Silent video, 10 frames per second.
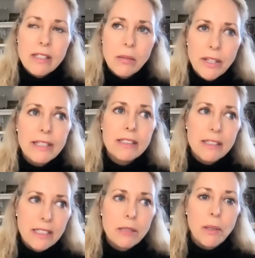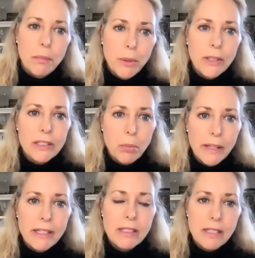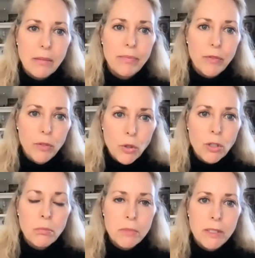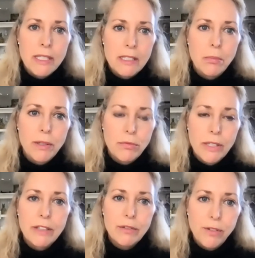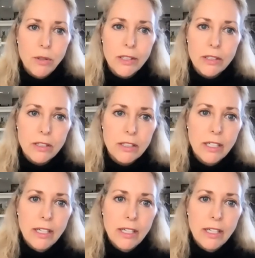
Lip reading: things need to be put into place, some norms need to be reinforced